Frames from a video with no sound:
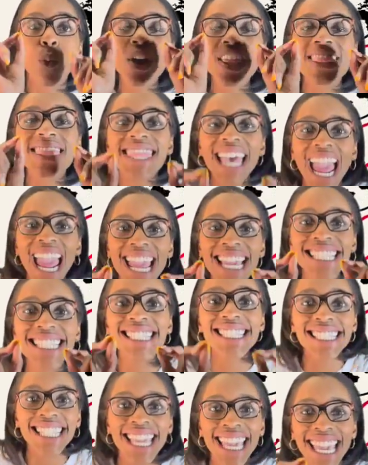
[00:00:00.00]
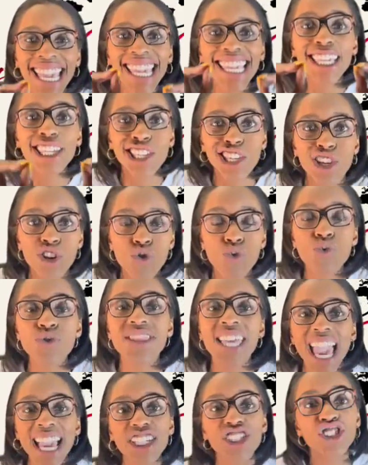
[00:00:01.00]
When they see you,
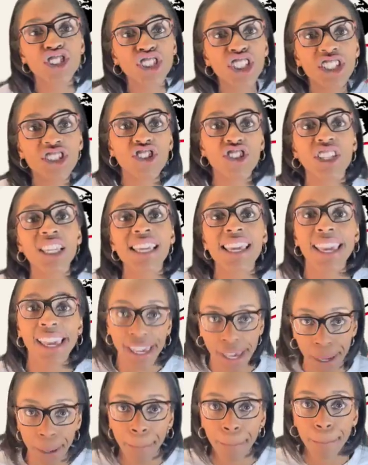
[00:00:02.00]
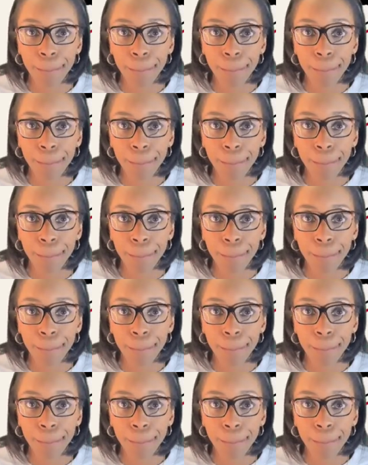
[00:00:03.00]
they should see him.